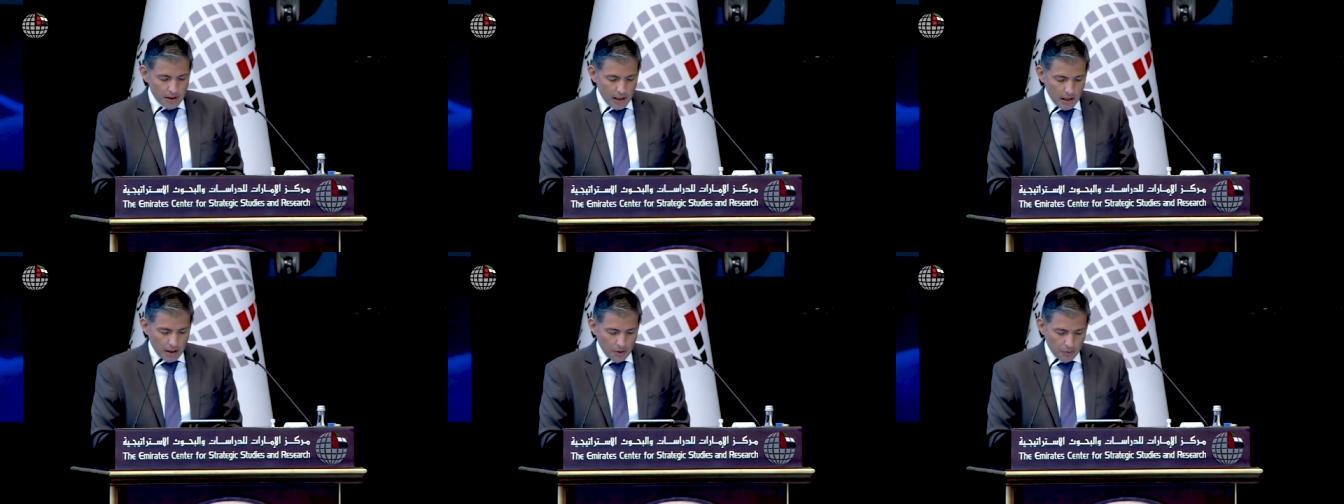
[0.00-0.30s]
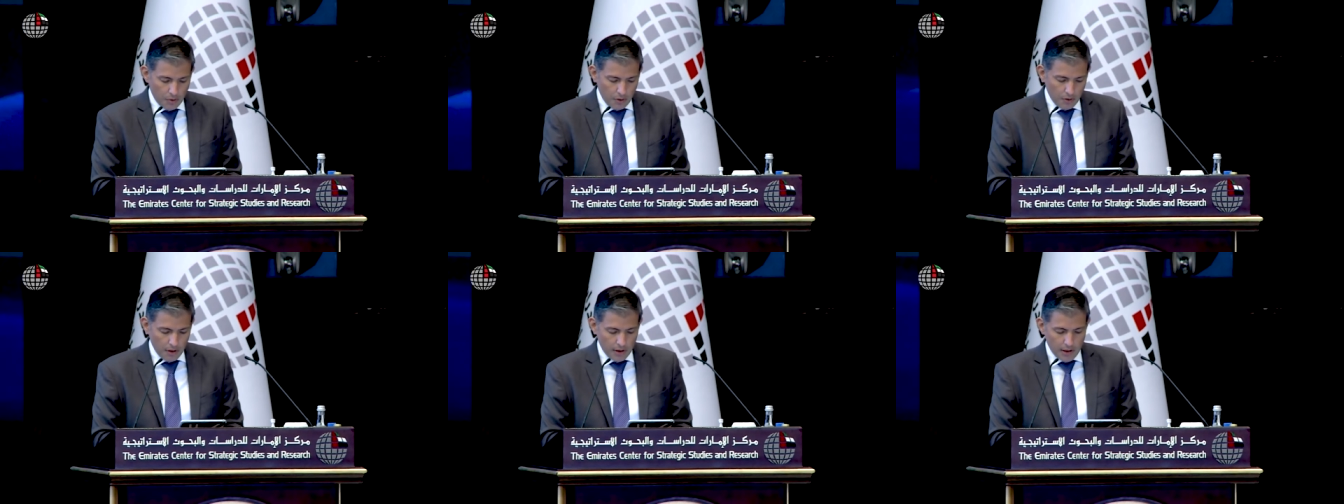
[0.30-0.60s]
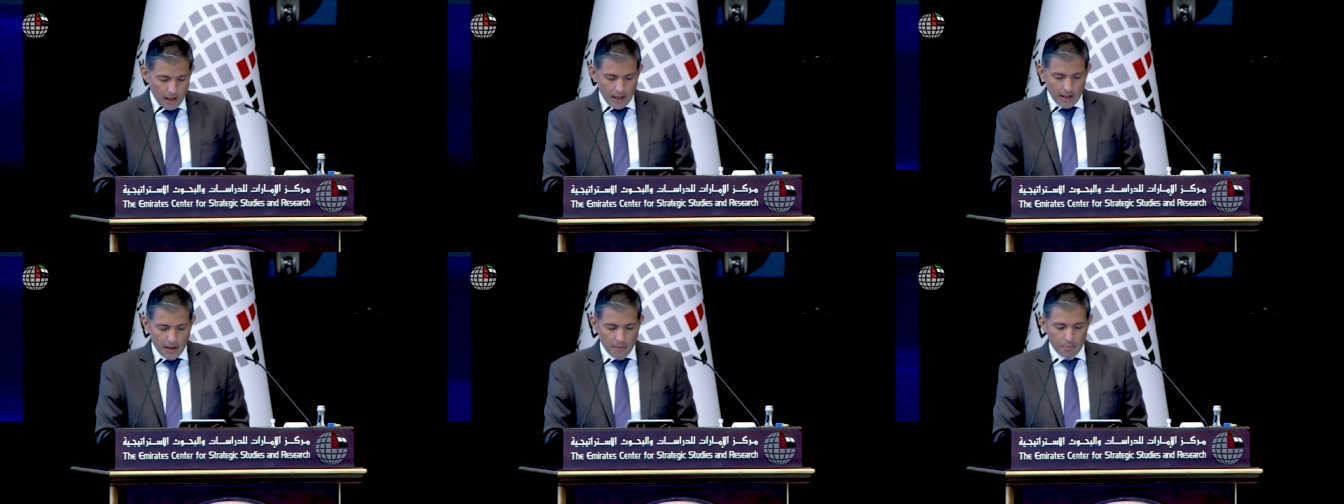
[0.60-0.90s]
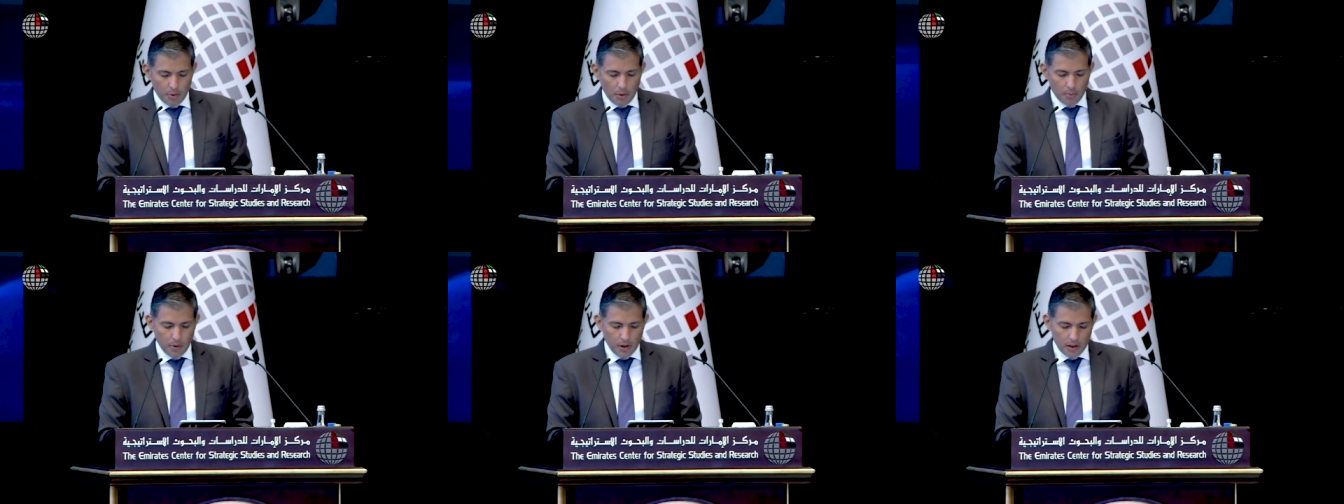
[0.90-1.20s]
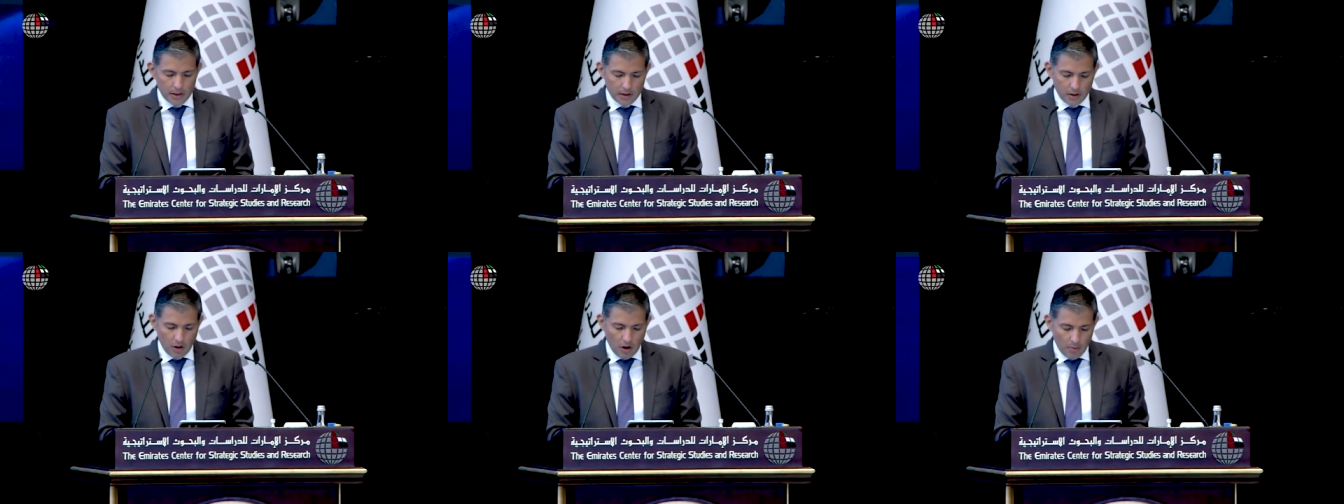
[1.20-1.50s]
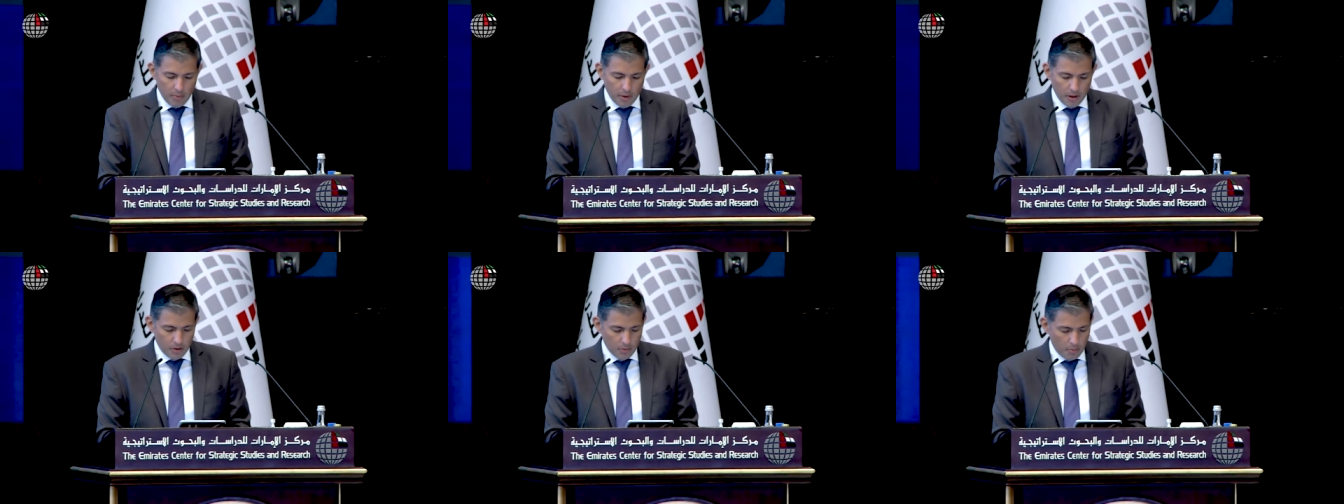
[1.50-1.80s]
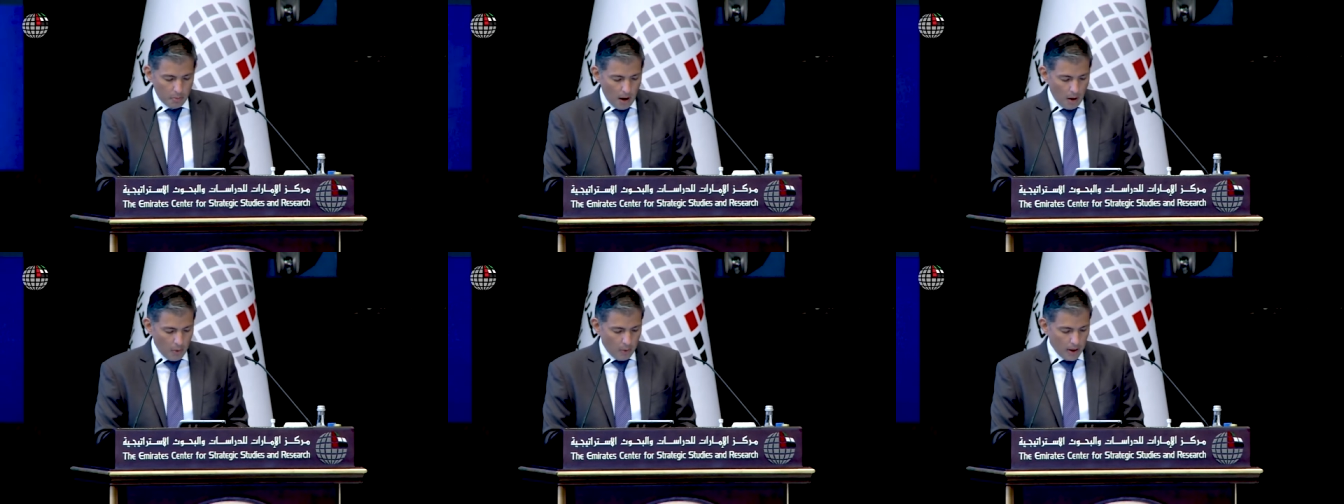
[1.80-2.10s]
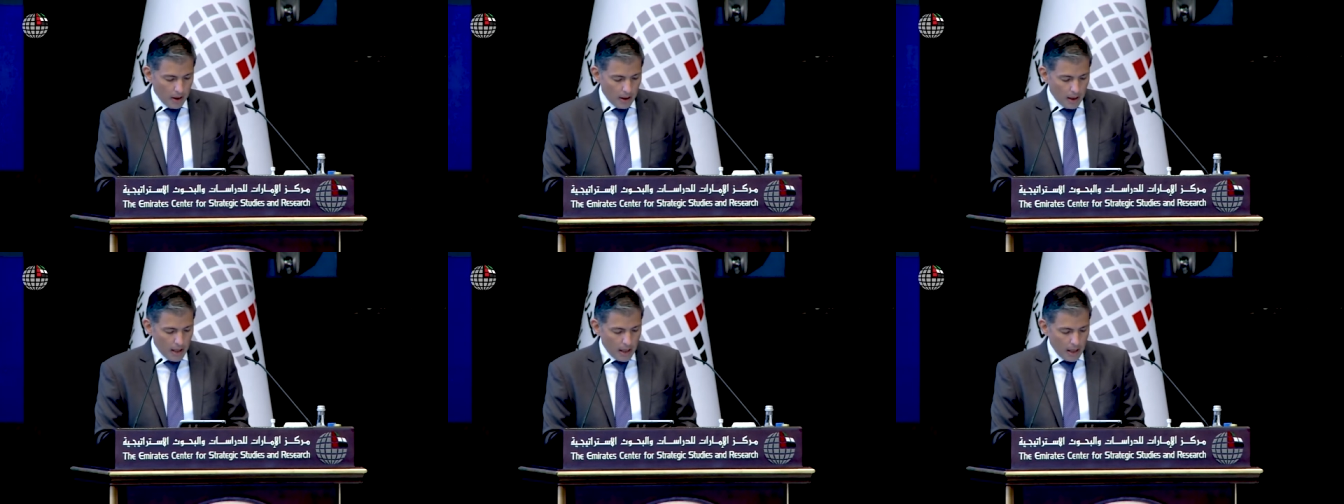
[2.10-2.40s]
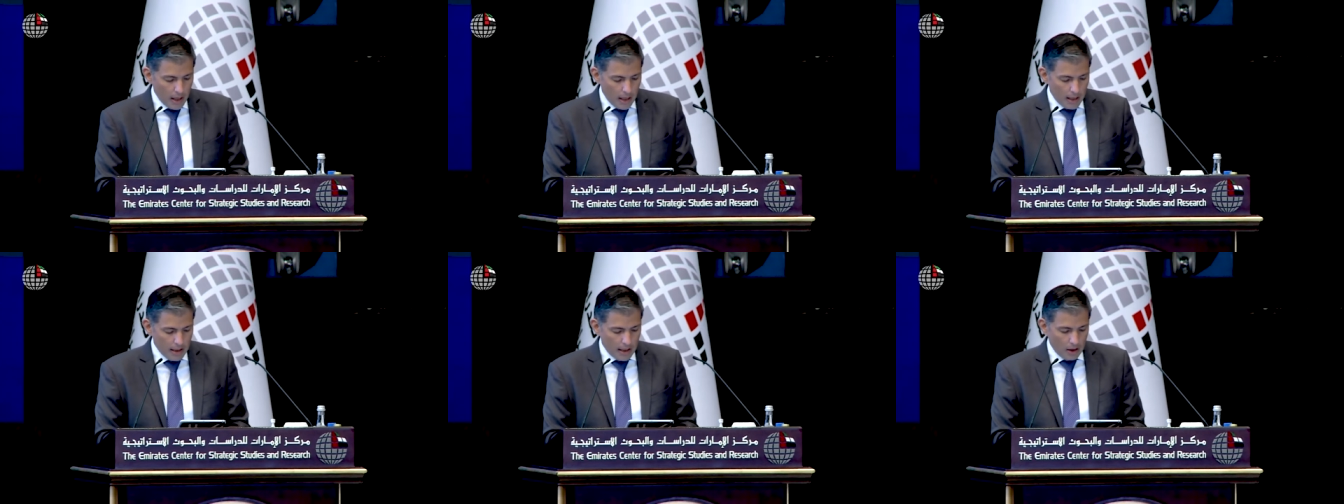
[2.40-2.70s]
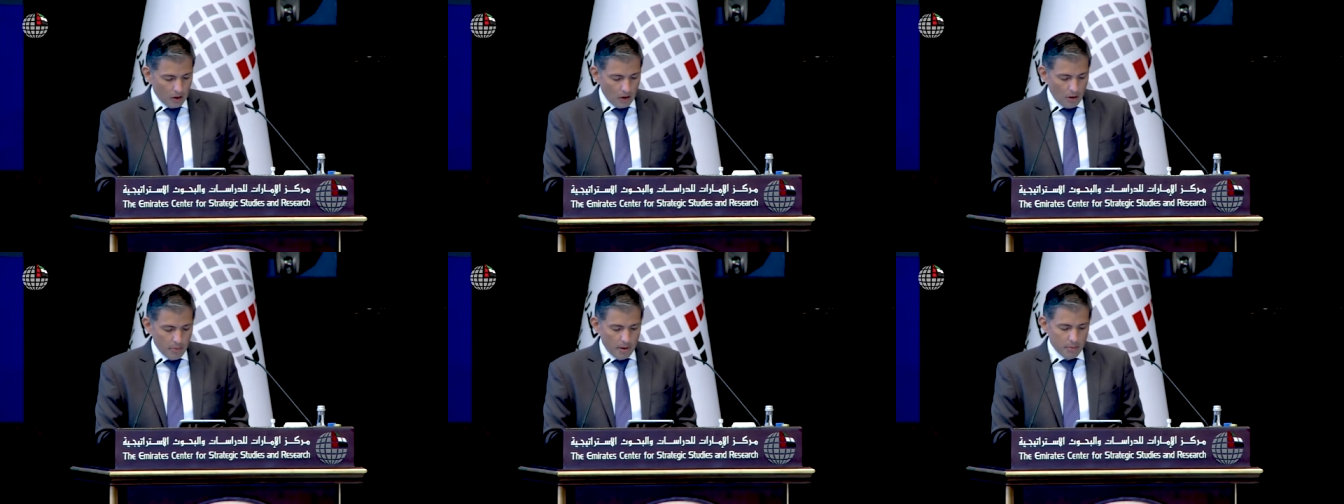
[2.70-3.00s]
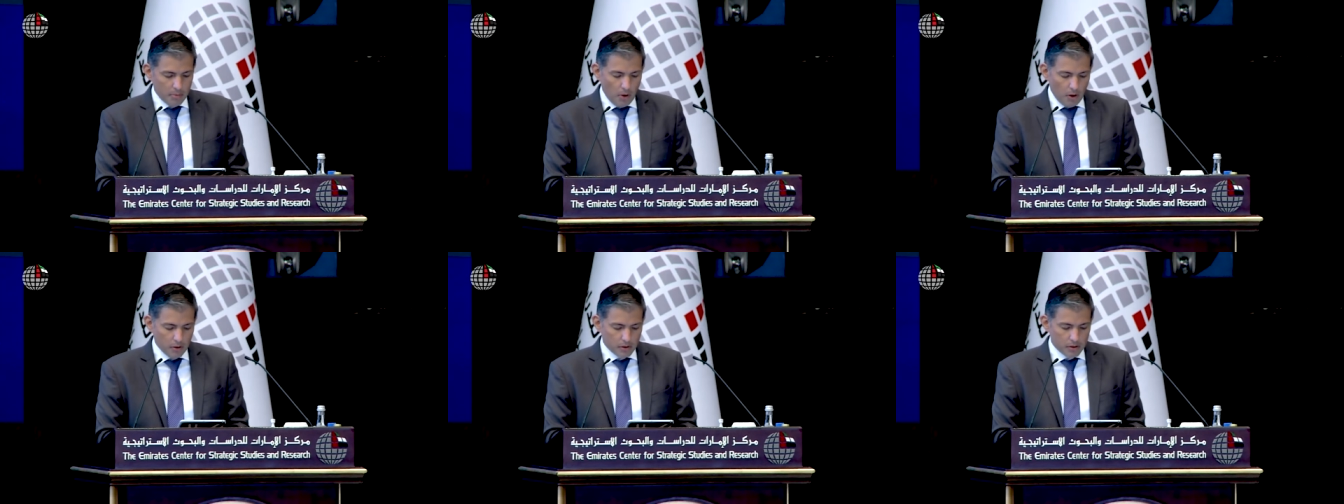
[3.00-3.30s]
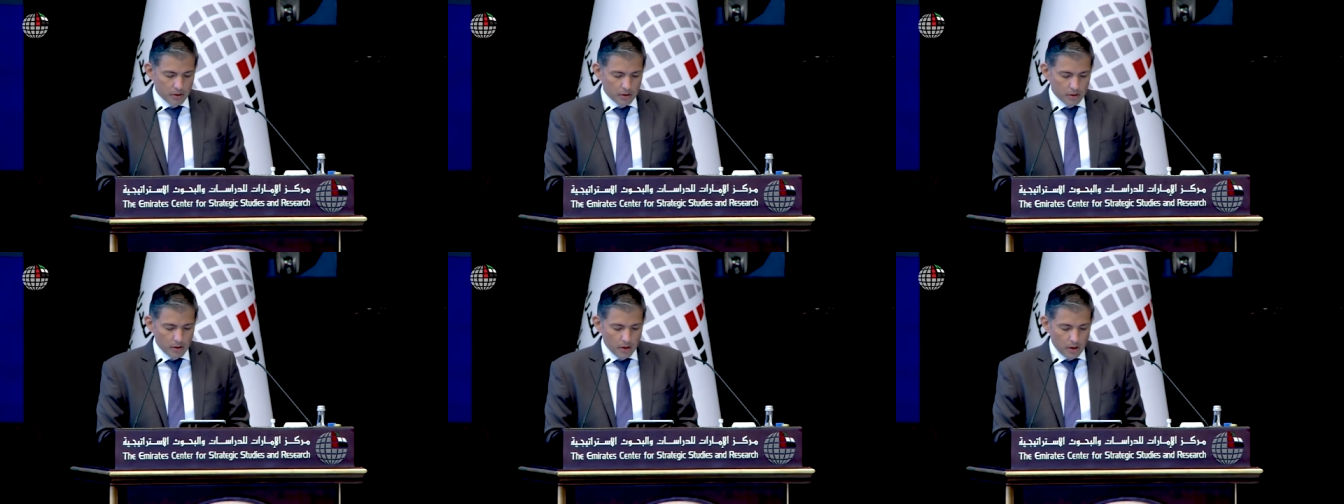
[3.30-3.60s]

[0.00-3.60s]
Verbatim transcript: and authoritarian populists coming to power in the coming months,